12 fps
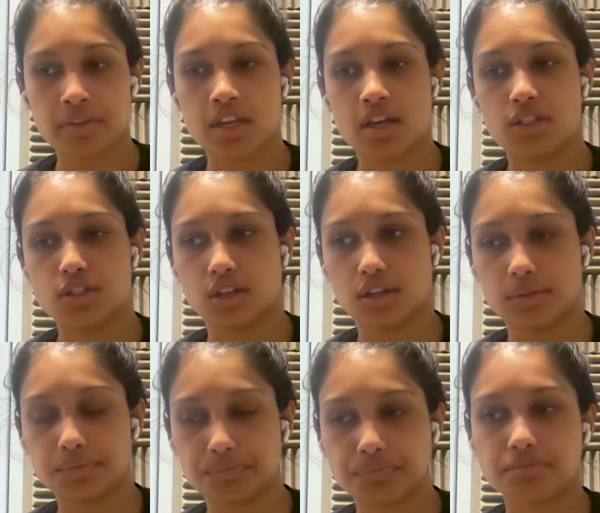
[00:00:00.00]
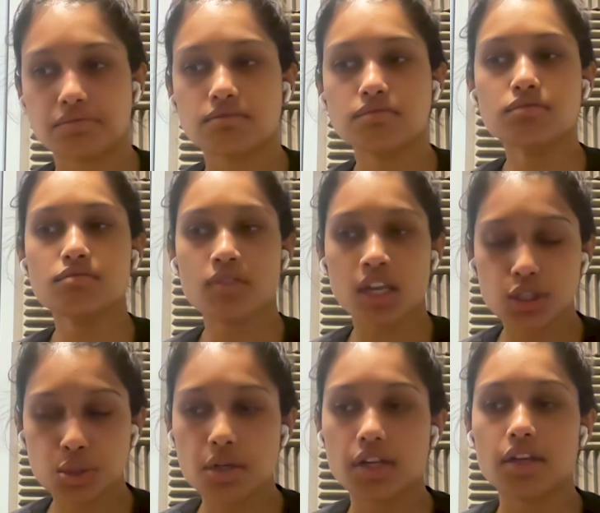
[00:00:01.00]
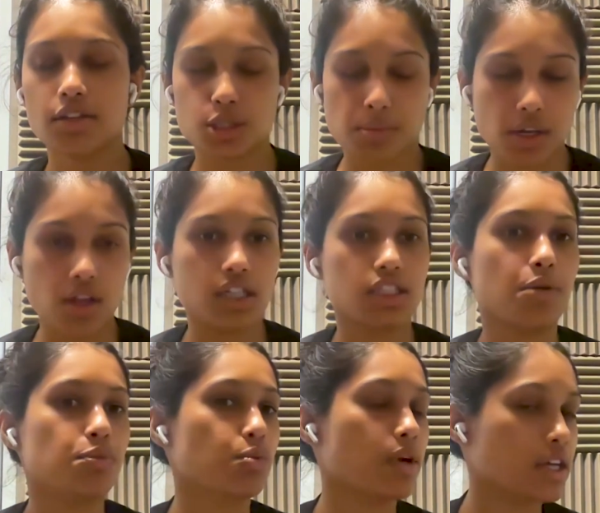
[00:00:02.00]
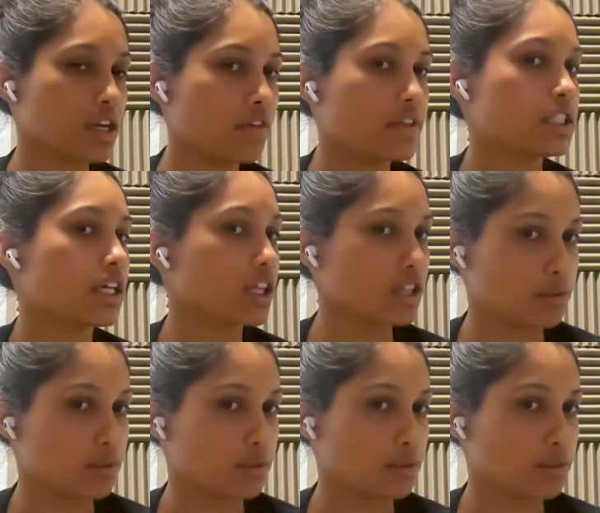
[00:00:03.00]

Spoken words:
So historically, there's been a lot of teams working on this like elliptic